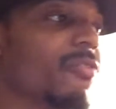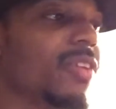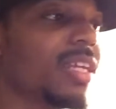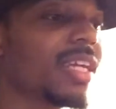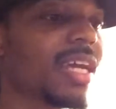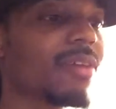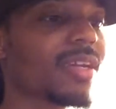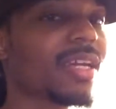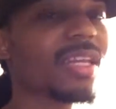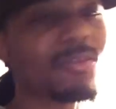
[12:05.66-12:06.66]
fitted
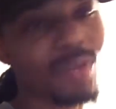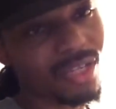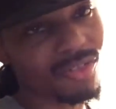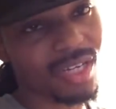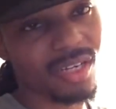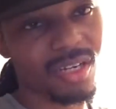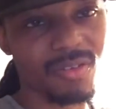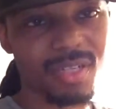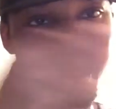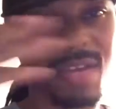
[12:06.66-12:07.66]
cap game. That's why I try to
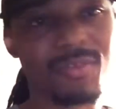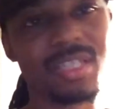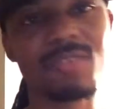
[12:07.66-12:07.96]
always have a